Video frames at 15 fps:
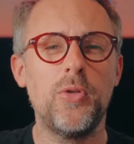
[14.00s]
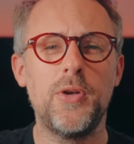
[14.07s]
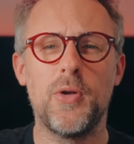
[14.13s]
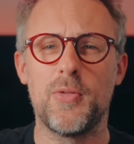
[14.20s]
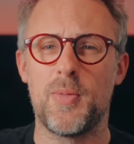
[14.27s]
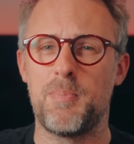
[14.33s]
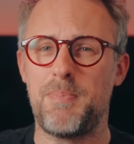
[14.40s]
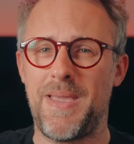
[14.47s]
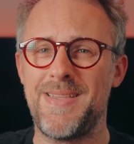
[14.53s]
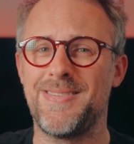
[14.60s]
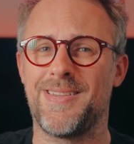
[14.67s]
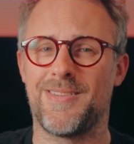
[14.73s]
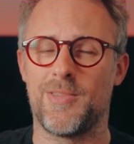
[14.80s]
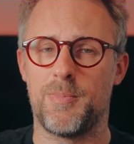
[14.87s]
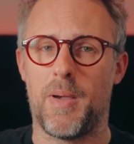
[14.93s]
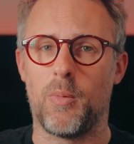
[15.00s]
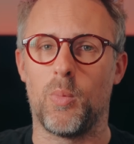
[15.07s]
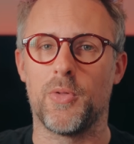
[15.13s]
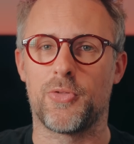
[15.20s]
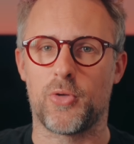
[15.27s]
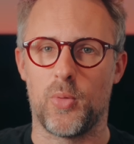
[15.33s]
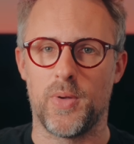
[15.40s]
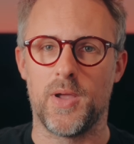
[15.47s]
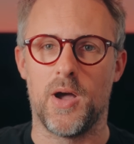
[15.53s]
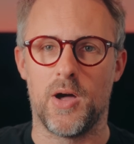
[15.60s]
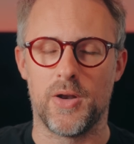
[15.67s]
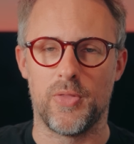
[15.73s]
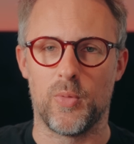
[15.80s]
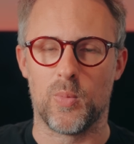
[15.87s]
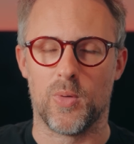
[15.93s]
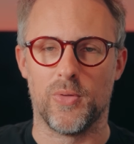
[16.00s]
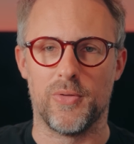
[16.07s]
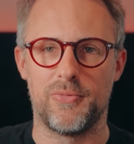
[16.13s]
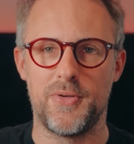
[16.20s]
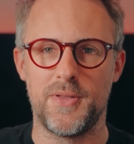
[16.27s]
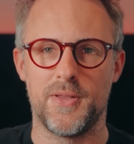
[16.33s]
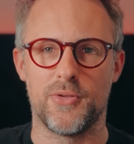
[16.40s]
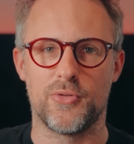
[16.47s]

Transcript: know the basics about what's going on in the world of fitness